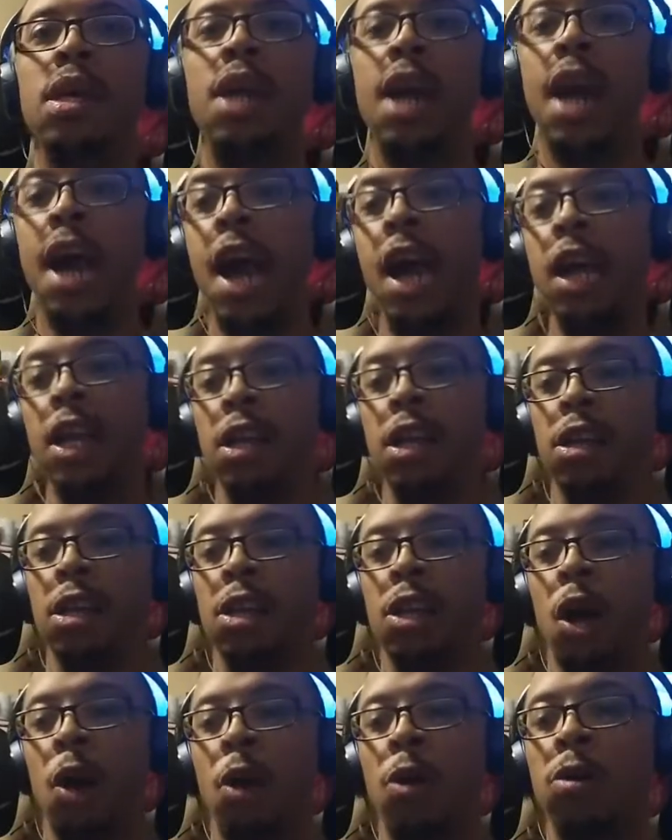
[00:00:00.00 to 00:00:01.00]
And you
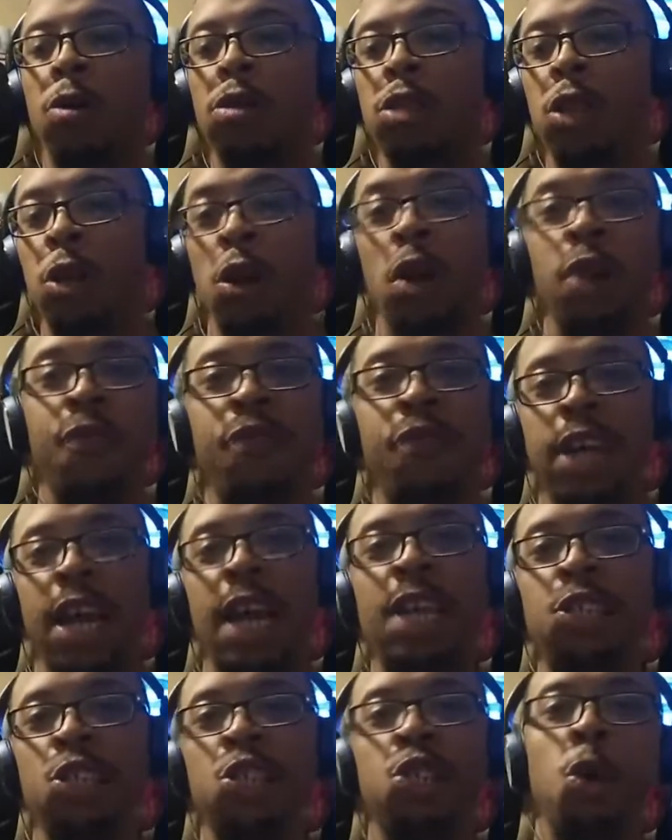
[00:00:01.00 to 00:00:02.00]
know, your
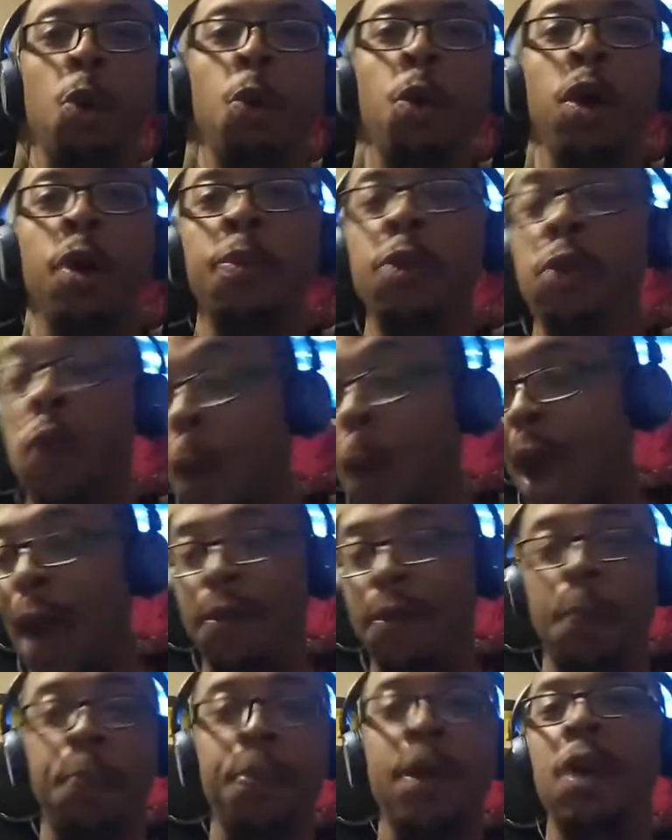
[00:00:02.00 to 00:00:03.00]
notifications show up. You don't have
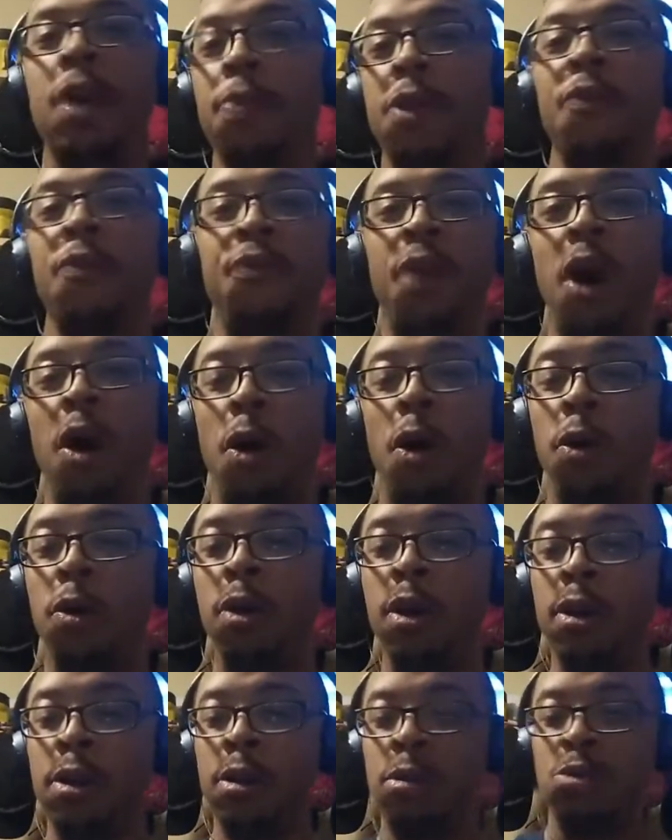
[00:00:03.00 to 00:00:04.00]
to pick up your phone.
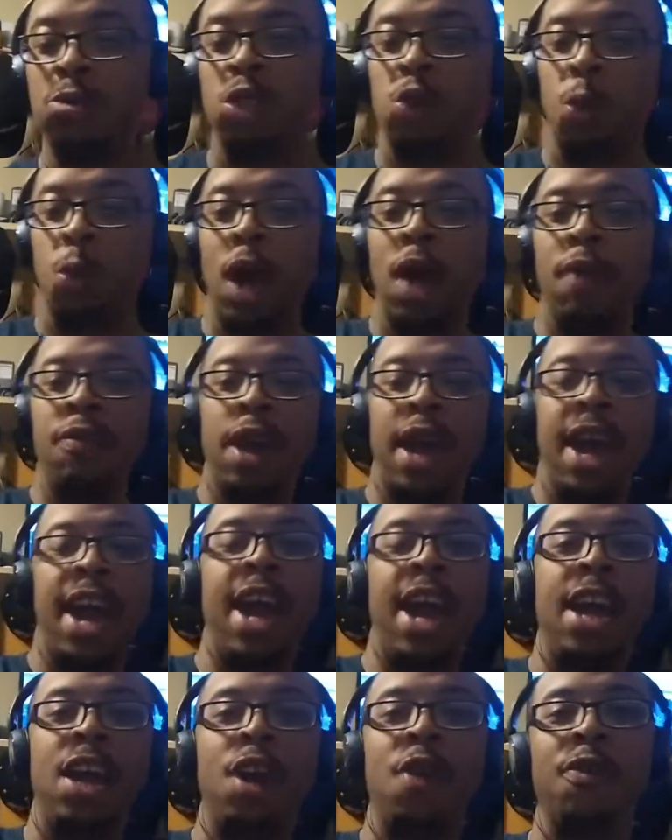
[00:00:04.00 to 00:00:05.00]
Just wave your
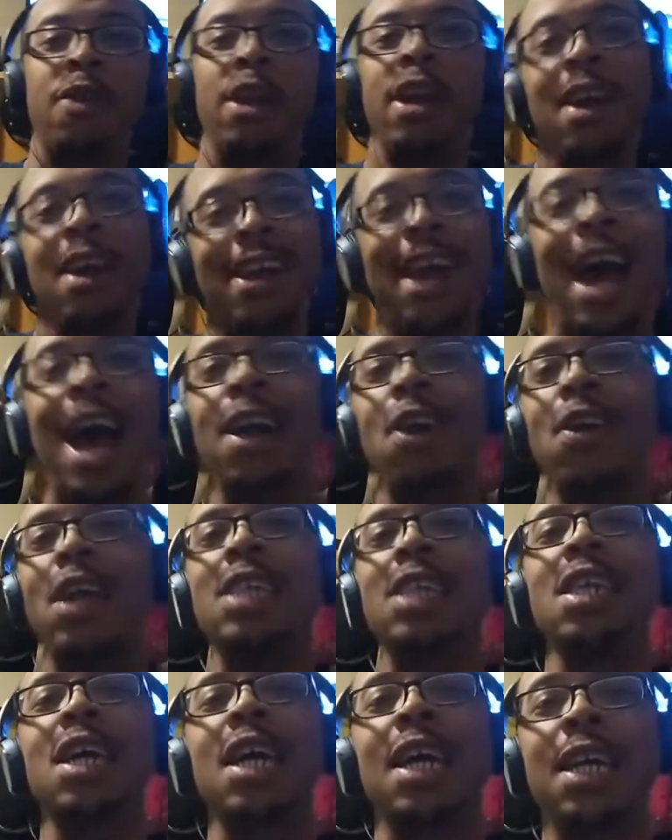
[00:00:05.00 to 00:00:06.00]
hand over it. Now I know
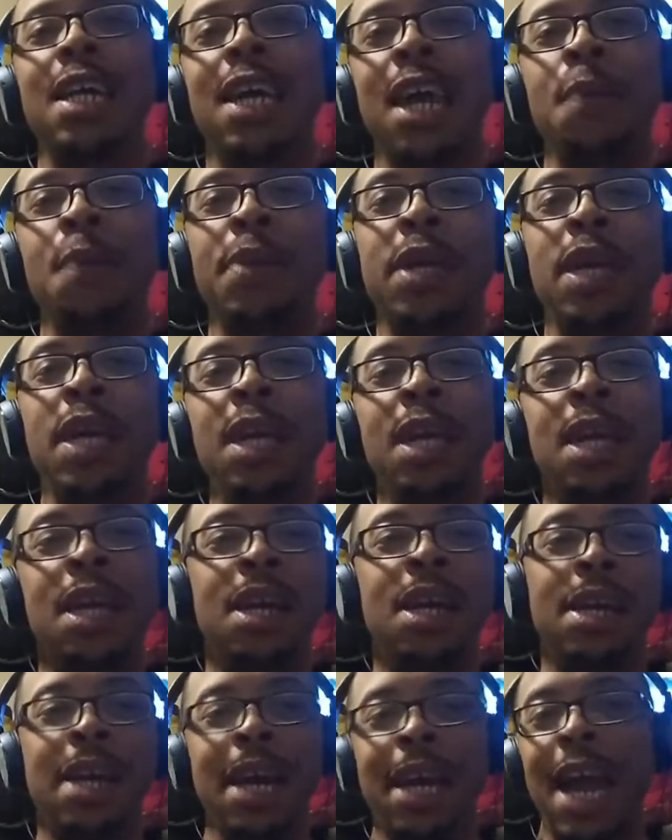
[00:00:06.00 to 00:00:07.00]
that's like gimmicky.
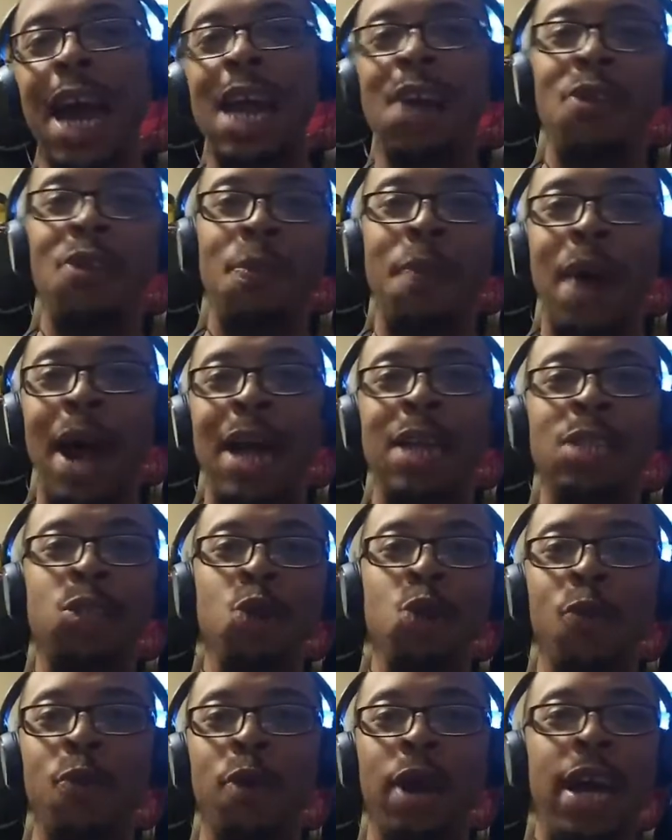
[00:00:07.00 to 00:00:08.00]
That kind of reminds
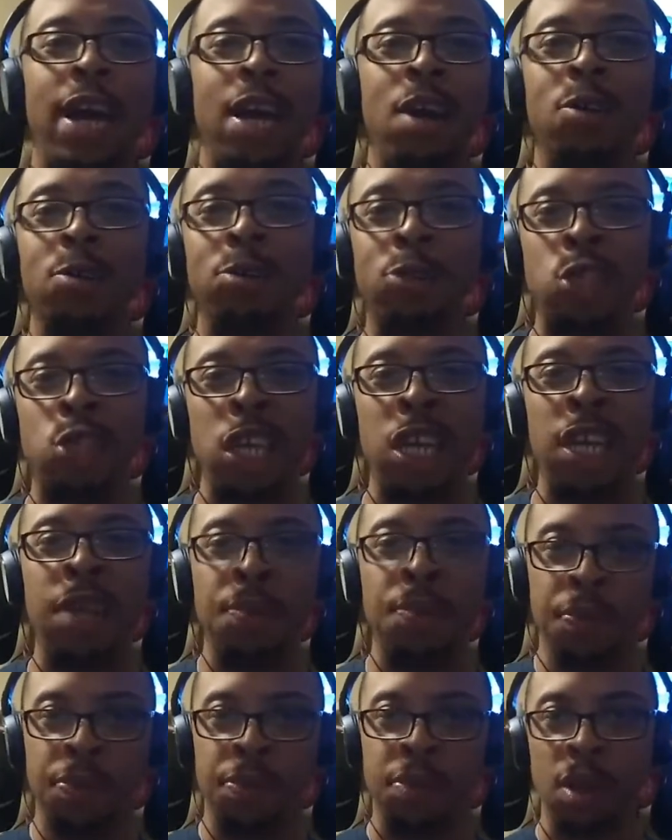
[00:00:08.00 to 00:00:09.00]
you of what LG
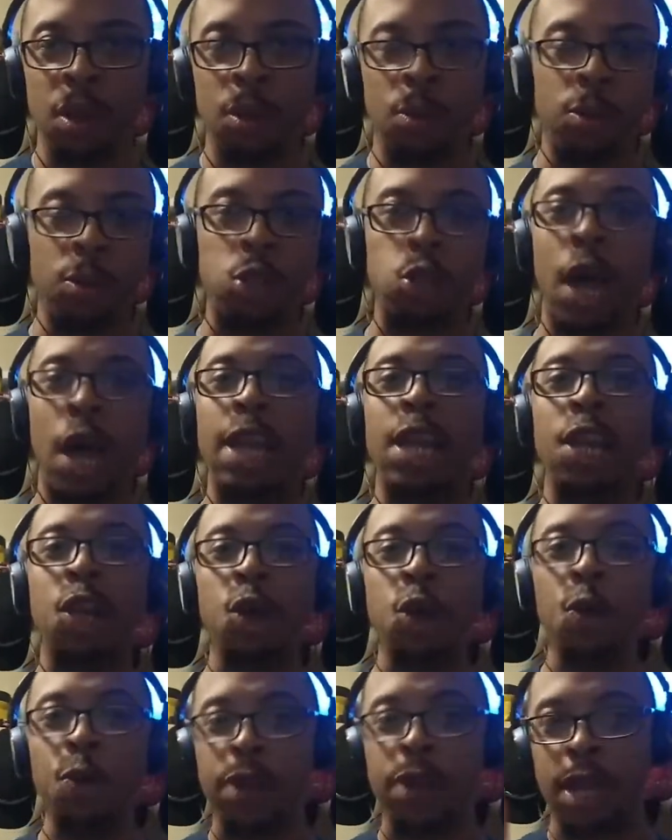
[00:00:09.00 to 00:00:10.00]
was trying to
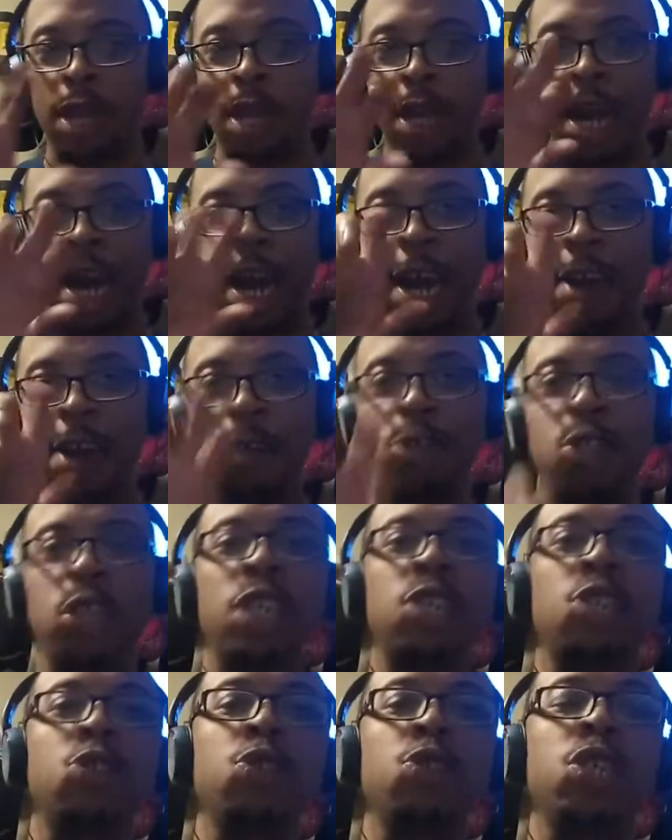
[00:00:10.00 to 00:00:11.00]
do with the little air
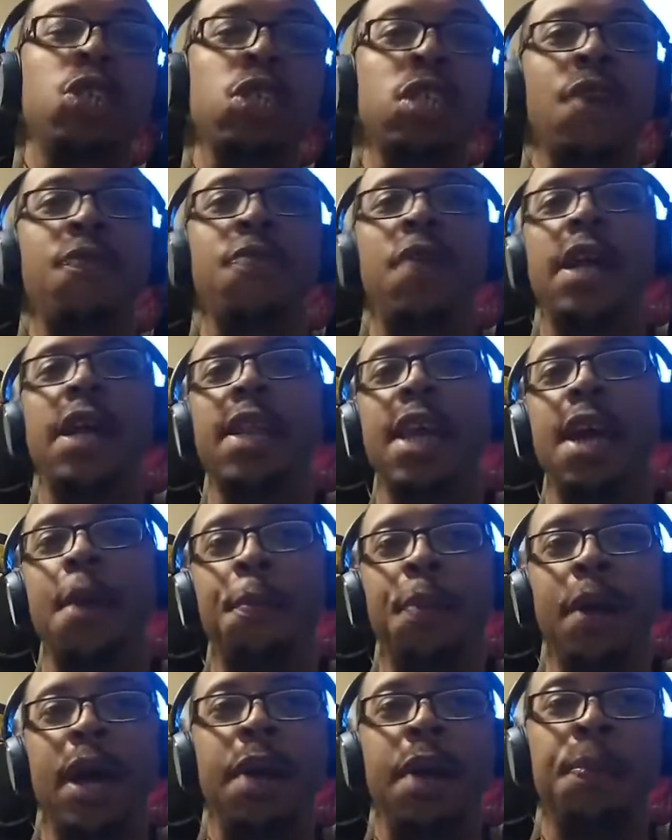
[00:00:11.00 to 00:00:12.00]
gestures and stuff like that,
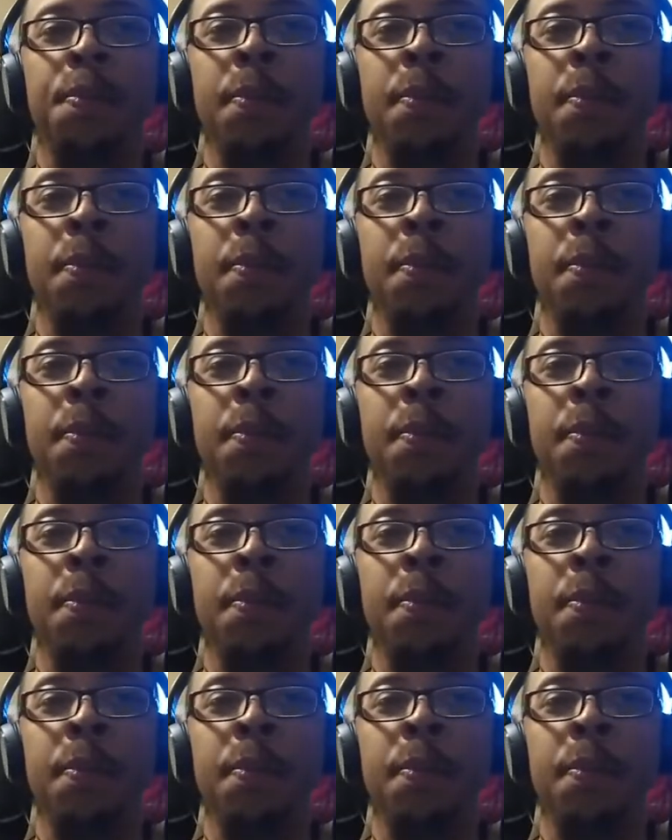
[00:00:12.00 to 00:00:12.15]
but